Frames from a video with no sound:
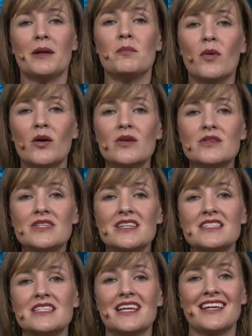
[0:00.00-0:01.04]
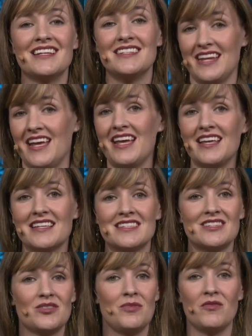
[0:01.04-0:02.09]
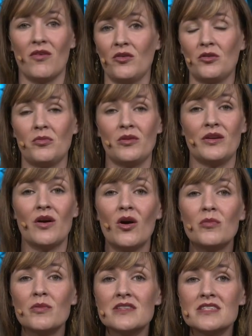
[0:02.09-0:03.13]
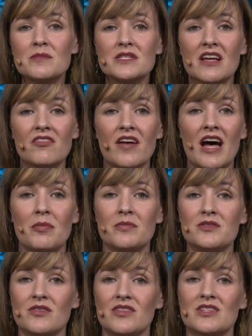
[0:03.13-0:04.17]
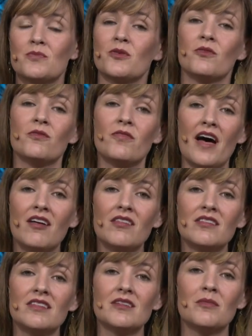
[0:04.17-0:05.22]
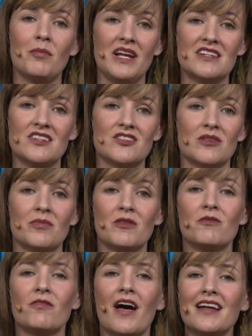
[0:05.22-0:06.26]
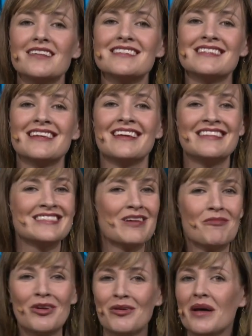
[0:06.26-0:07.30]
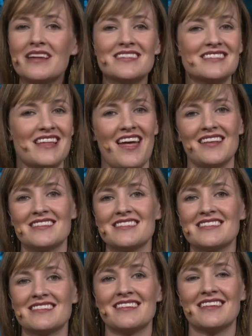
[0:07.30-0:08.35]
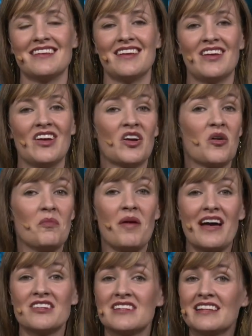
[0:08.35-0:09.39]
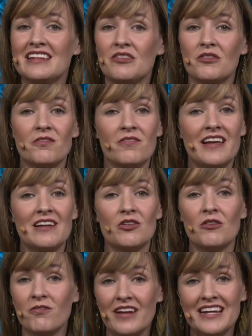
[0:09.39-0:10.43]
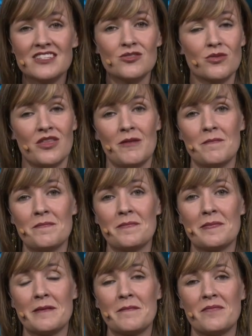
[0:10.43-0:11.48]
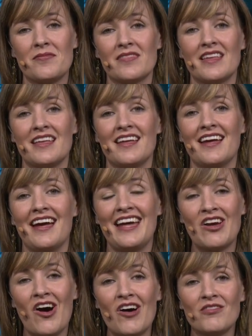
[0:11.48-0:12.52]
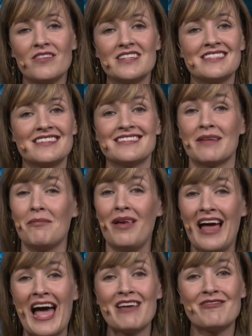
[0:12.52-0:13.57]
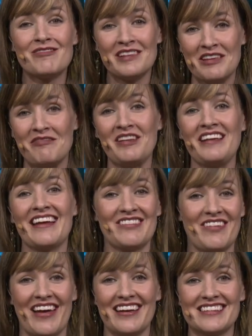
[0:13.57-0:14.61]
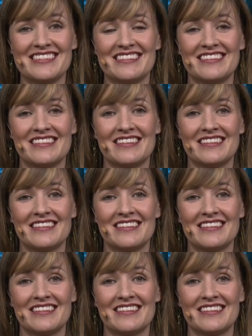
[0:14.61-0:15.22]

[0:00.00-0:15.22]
But Moses dares to be vulnerable and opens himself up to this profound mentorship and finds someone who understands, compassionately reflects with him, and offers some life-giving advice.